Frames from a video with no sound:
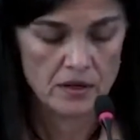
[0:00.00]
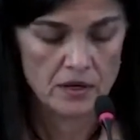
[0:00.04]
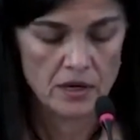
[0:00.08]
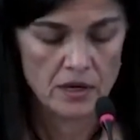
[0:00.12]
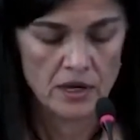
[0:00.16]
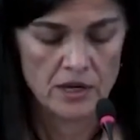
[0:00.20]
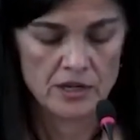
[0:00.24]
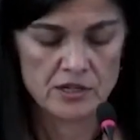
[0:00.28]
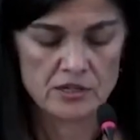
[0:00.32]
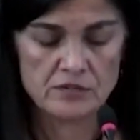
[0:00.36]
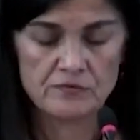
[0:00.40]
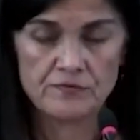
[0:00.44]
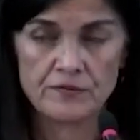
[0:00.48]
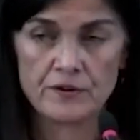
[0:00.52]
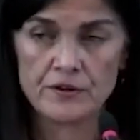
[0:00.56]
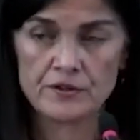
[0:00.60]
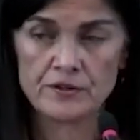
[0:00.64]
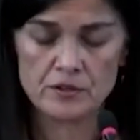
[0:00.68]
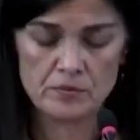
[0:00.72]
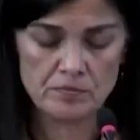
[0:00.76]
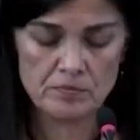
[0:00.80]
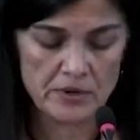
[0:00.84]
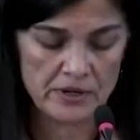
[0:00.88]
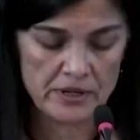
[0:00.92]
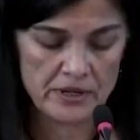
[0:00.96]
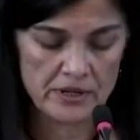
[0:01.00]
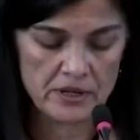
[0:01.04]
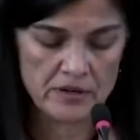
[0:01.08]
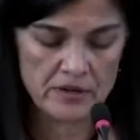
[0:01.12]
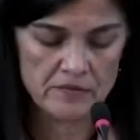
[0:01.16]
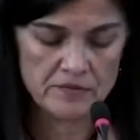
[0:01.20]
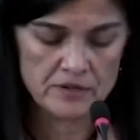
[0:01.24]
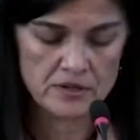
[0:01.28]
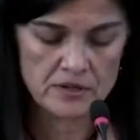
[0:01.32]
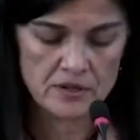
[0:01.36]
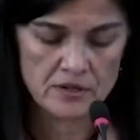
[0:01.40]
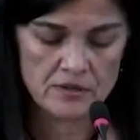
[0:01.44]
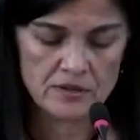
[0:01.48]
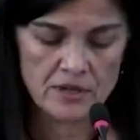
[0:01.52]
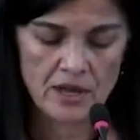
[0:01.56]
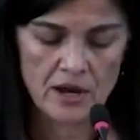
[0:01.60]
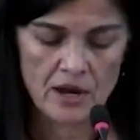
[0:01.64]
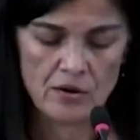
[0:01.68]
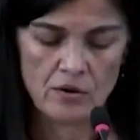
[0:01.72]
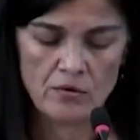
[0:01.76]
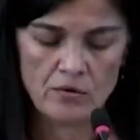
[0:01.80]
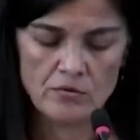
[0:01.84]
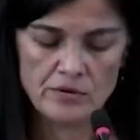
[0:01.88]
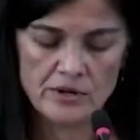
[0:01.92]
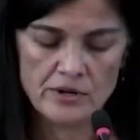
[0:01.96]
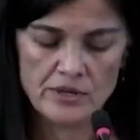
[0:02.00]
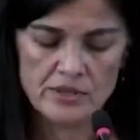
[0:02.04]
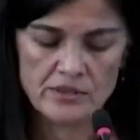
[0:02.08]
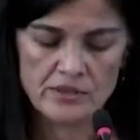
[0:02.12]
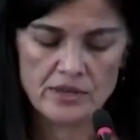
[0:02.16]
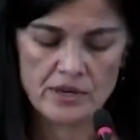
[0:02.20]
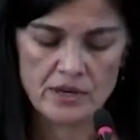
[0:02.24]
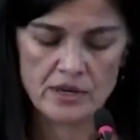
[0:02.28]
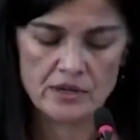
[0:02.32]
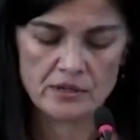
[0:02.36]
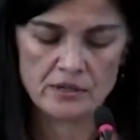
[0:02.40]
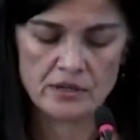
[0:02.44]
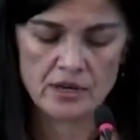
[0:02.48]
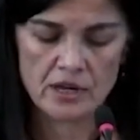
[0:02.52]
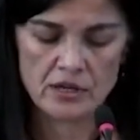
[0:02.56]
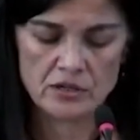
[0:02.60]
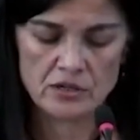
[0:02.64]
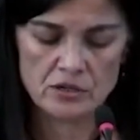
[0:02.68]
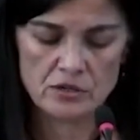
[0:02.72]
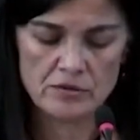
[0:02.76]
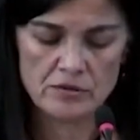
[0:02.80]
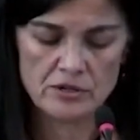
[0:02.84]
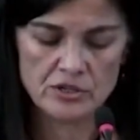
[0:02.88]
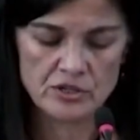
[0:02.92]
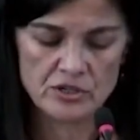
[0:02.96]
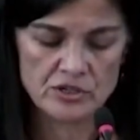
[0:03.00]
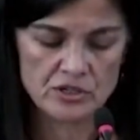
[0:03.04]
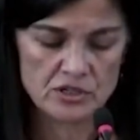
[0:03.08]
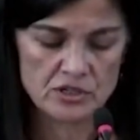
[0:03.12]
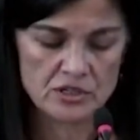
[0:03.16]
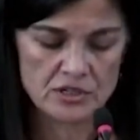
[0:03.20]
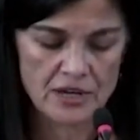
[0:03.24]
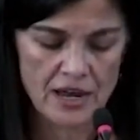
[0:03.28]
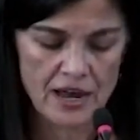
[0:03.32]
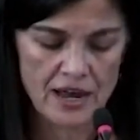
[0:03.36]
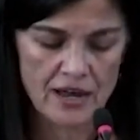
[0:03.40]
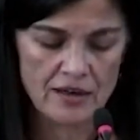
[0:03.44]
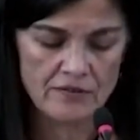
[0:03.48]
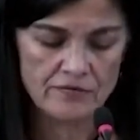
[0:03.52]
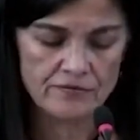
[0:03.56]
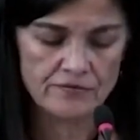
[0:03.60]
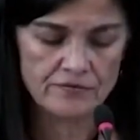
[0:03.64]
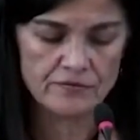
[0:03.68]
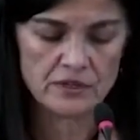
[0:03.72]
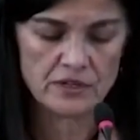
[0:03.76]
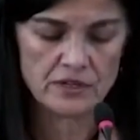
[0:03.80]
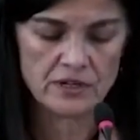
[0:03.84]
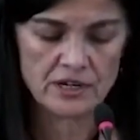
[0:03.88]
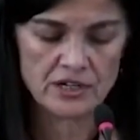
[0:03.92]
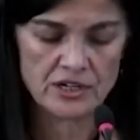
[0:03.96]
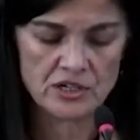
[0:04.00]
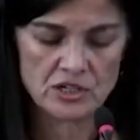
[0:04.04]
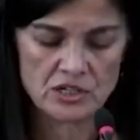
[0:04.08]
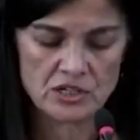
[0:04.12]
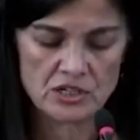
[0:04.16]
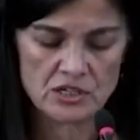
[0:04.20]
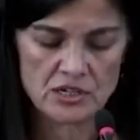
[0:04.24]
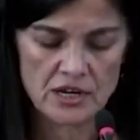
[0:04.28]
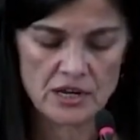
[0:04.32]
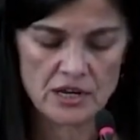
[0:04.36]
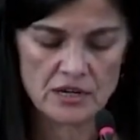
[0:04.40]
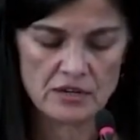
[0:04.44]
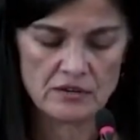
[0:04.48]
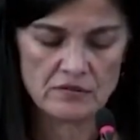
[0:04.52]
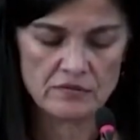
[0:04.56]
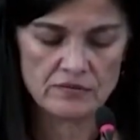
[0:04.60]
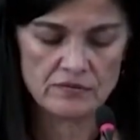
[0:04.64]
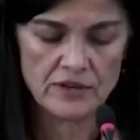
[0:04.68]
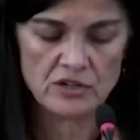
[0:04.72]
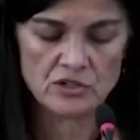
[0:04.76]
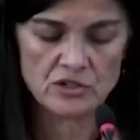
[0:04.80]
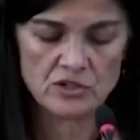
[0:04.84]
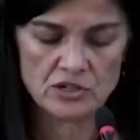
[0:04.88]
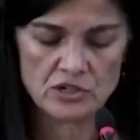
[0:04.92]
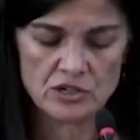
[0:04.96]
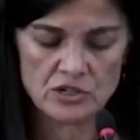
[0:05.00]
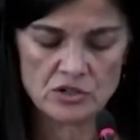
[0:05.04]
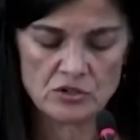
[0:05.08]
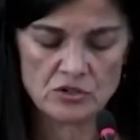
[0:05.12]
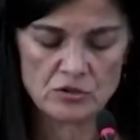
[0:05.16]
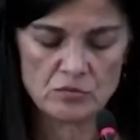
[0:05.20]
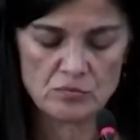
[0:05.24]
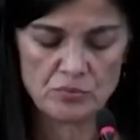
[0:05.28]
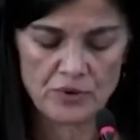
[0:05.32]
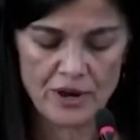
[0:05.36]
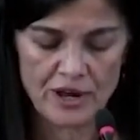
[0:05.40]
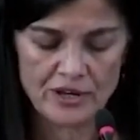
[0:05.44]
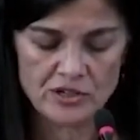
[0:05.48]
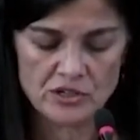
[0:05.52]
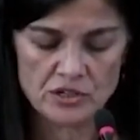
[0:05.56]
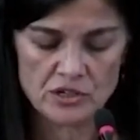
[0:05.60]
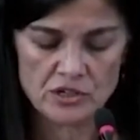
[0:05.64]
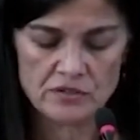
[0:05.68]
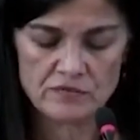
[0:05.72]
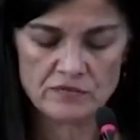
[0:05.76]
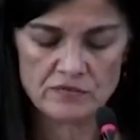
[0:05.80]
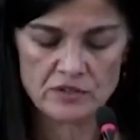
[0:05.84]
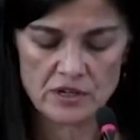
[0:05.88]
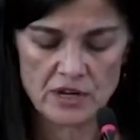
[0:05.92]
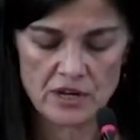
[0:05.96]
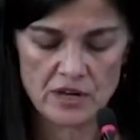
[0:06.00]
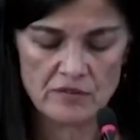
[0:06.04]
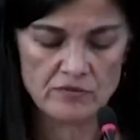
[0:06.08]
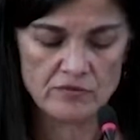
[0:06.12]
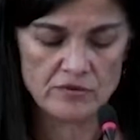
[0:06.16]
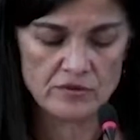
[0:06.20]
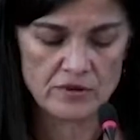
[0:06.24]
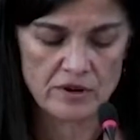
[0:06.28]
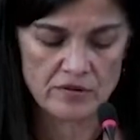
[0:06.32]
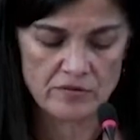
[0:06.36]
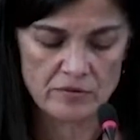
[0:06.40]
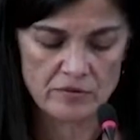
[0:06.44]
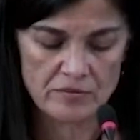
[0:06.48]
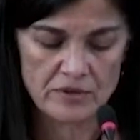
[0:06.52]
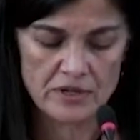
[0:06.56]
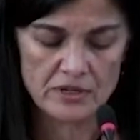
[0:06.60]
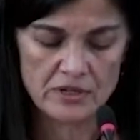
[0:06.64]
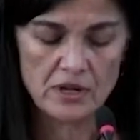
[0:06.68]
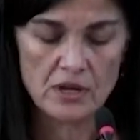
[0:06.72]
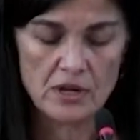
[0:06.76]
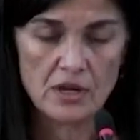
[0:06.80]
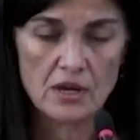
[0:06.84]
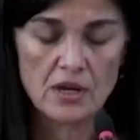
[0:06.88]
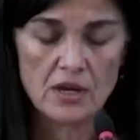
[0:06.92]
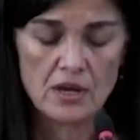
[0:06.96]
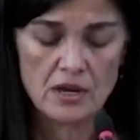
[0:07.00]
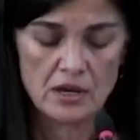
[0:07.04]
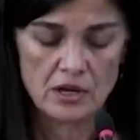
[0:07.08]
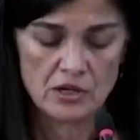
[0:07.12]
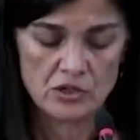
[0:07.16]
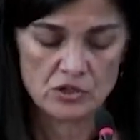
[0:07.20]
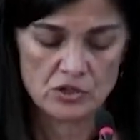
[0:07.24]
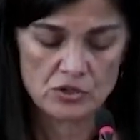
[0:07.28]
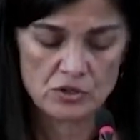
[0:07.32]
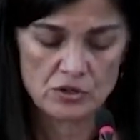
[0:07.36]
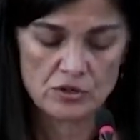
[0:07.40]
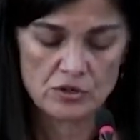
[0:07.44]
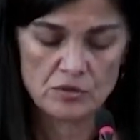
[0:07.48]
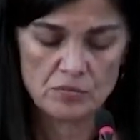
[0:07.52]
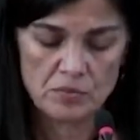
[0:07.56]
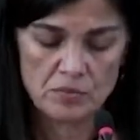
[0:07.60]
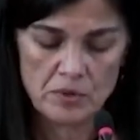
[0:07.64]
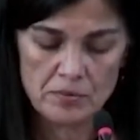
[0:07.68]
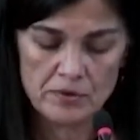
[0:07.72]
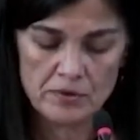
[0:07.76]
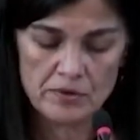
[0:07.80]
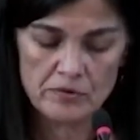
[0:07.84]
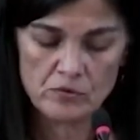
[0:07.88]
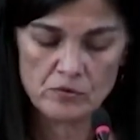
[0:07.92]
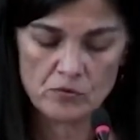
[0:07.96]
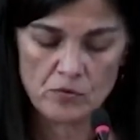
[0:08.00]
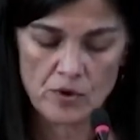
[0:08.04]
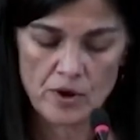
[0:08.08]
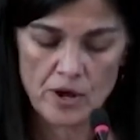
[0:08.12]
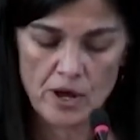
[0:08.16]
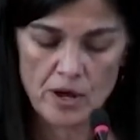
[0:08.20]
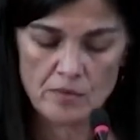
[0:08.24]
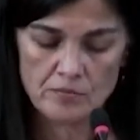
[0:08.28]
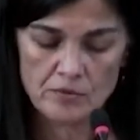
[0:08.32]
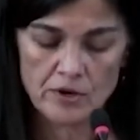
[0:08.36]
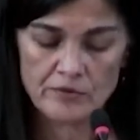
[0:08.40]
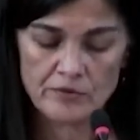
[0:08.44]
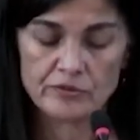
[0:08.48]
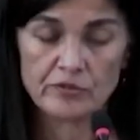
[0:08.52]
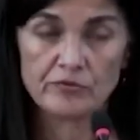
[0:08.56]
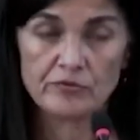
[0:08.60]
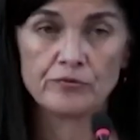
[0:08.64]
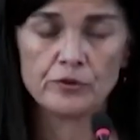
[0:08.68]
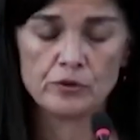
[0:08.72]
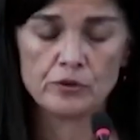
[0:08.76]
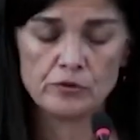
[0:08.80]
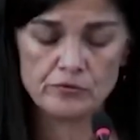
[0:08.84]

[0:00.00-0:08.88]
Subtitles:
It is further believed that only then can you and your staff, the legislative and judicial branches of the naval government, assure the people of Guam of the full